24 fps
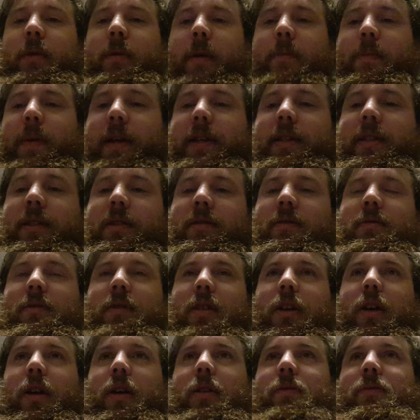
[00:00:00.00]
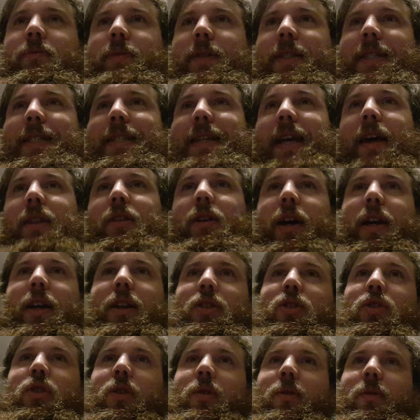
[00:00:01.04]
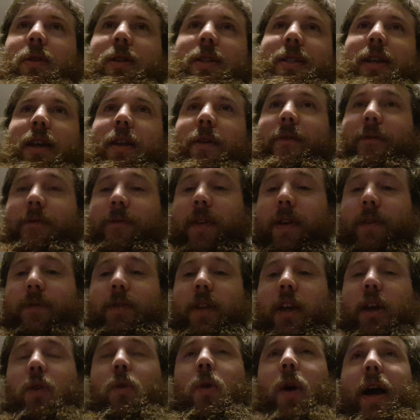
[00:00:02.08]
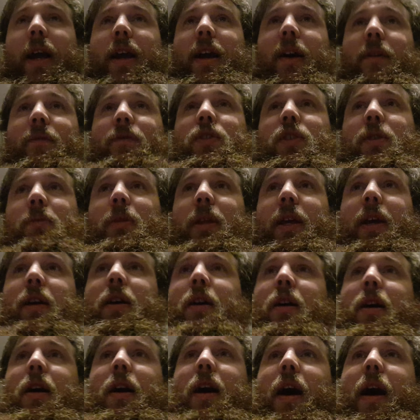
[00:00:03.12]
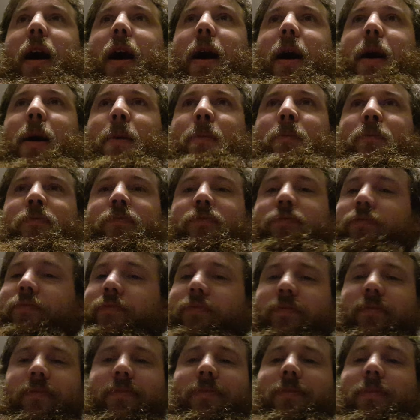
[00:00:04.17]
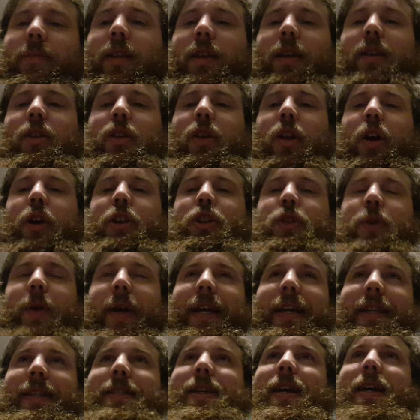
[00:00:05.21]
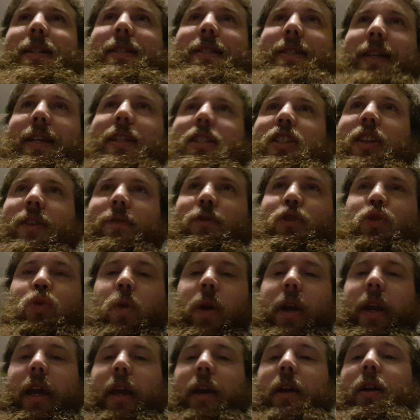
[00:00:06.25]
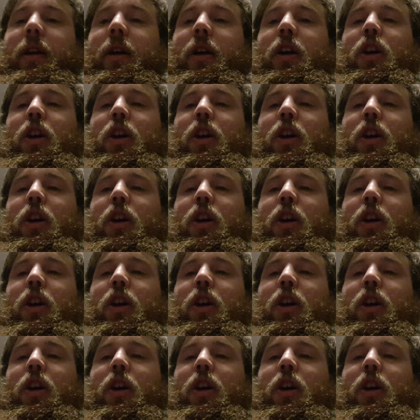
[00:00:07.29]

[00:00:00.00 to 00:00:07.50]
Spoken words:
my best, set, I can do a set of 50 quite comfortably. Doing 10 sets of 20